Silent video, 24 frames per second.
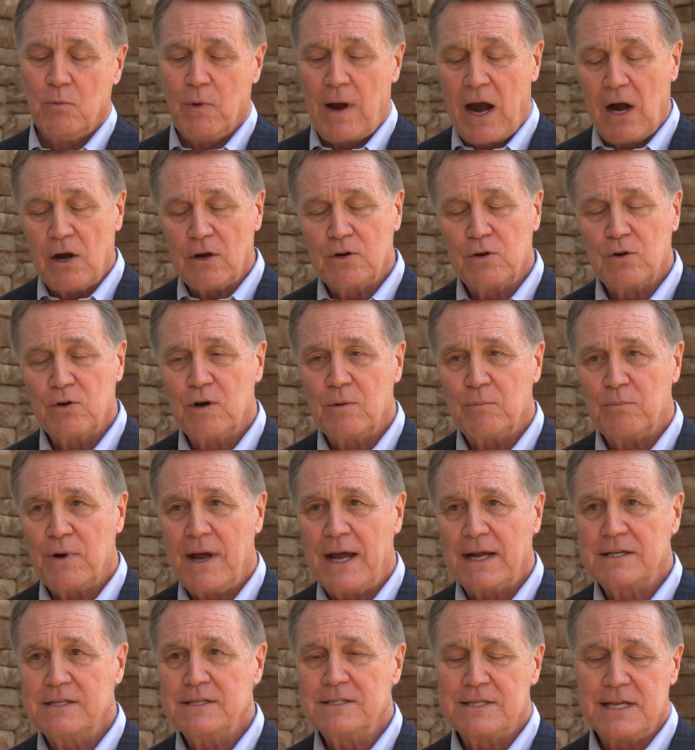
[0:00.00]
Our current
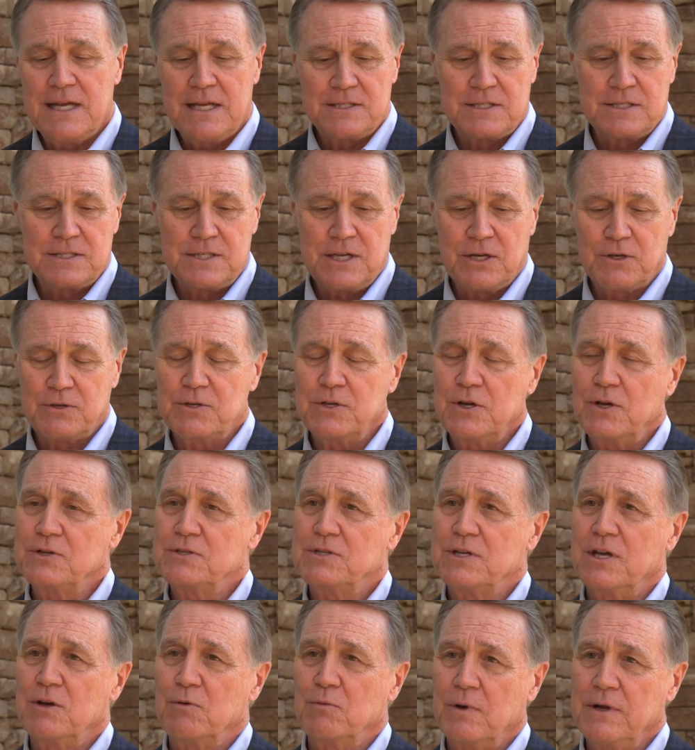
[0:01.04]
practice has the Secretary of
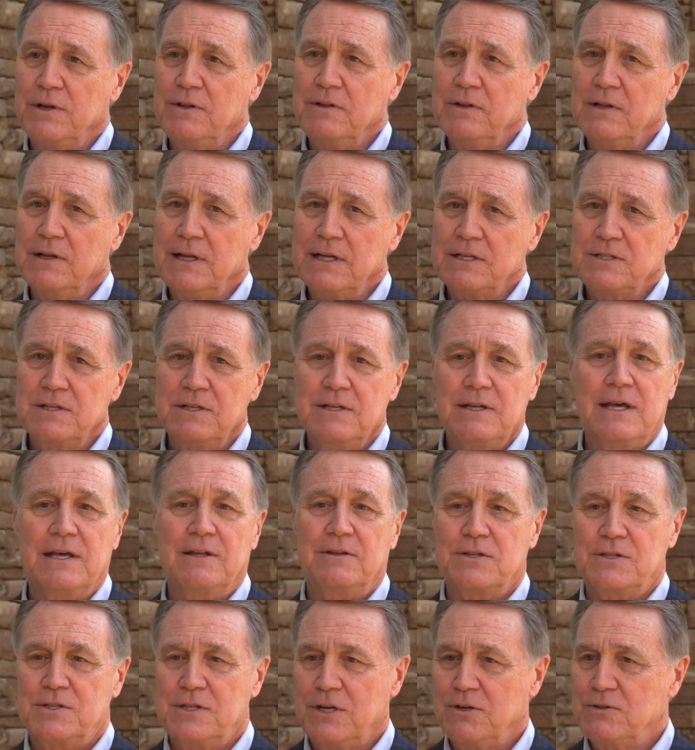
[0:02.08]
State running the election
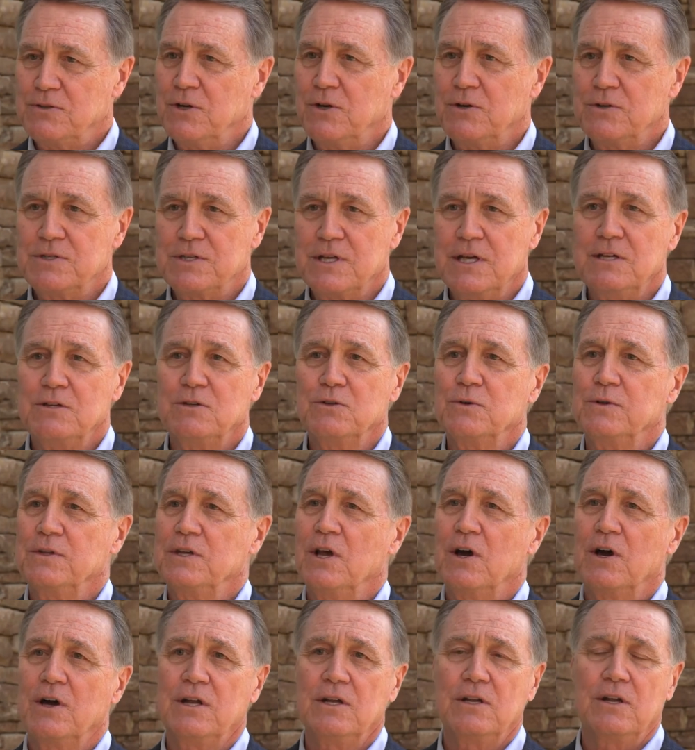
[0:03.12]
and the Secretary of State doing
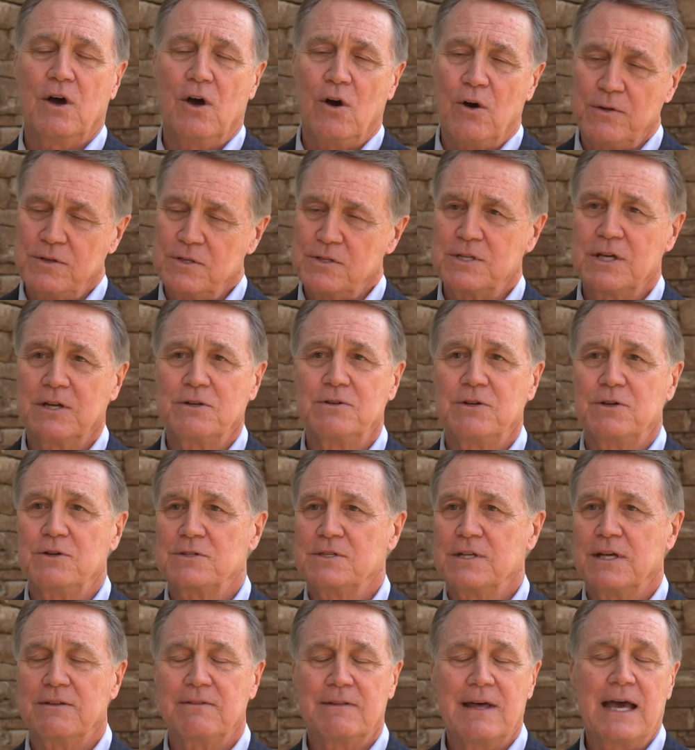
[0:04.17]
the audit on the Secretary of
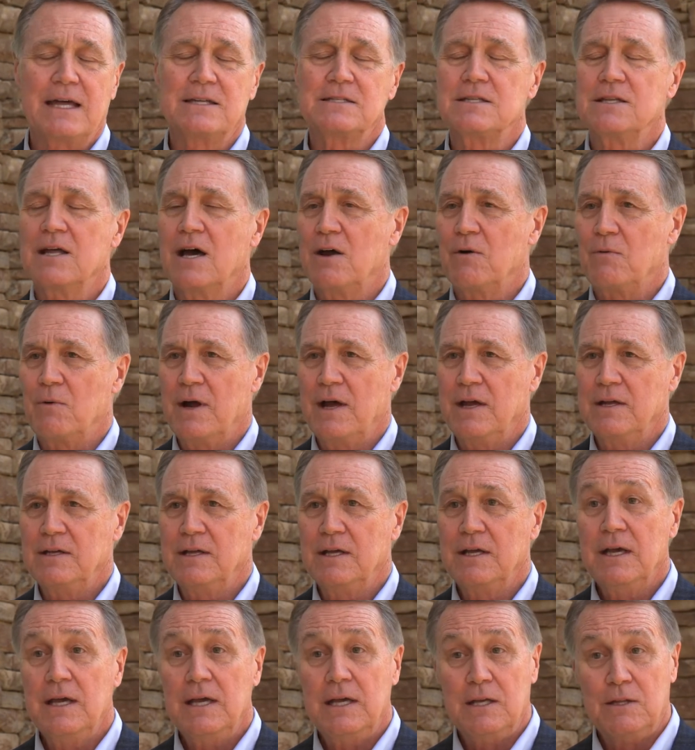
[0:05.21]
State. That's not right.
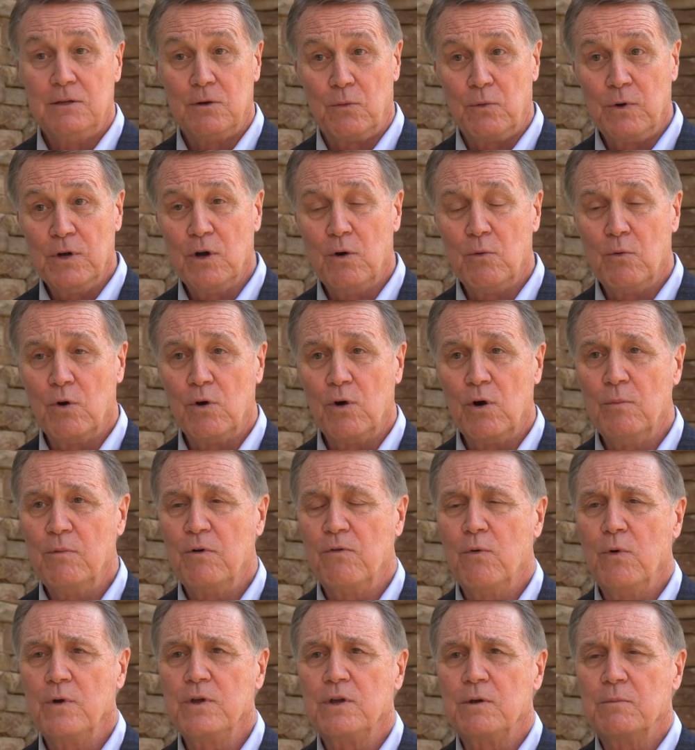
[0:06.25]
In the real world,
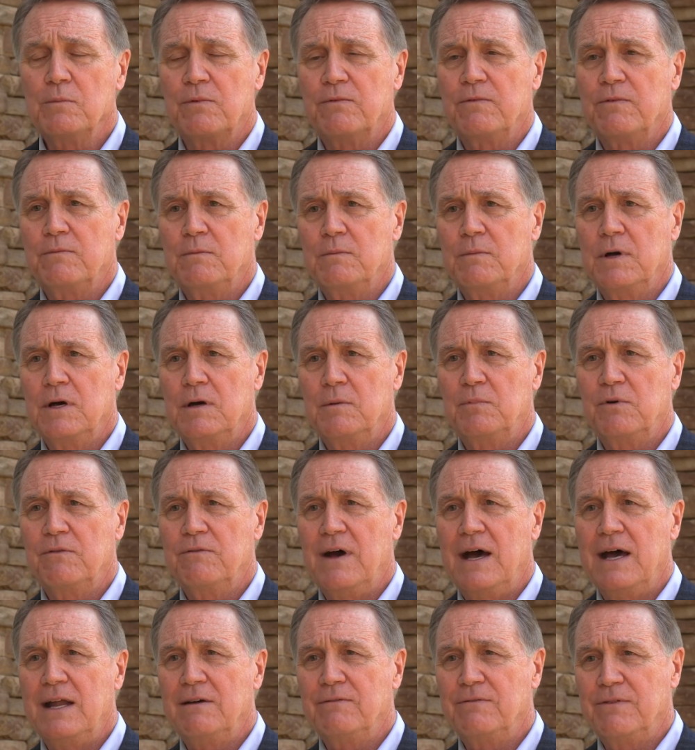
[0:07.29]
before you can uh,
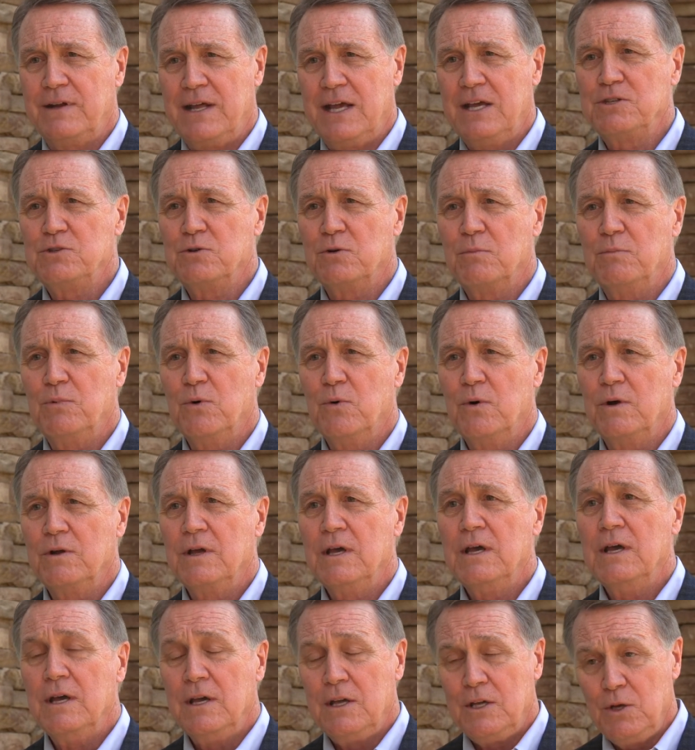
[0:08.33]
provide a financial report,
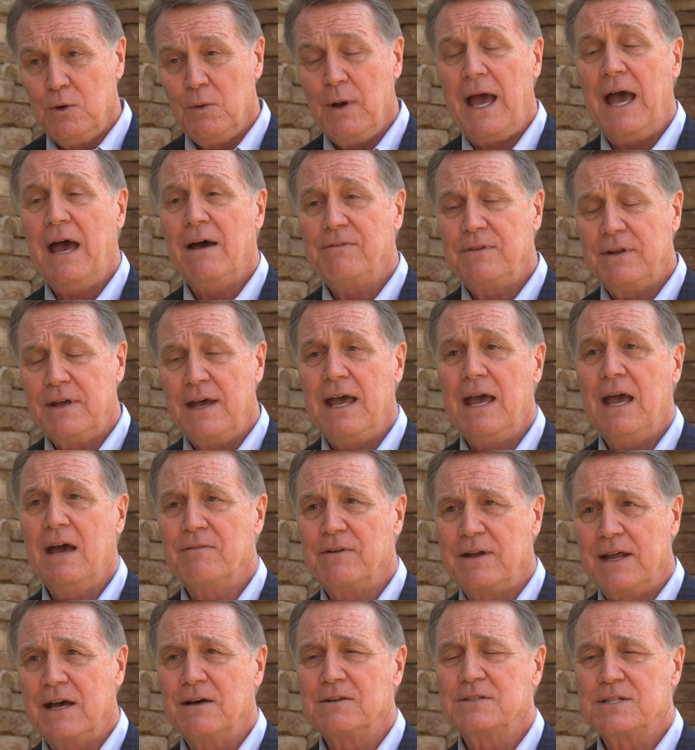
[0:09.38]
you have to
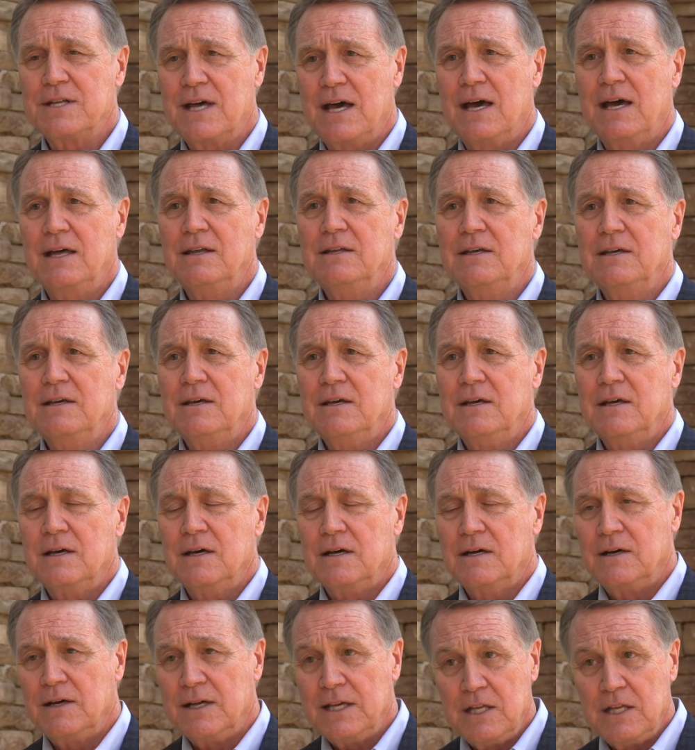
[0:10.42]
have an outside uh,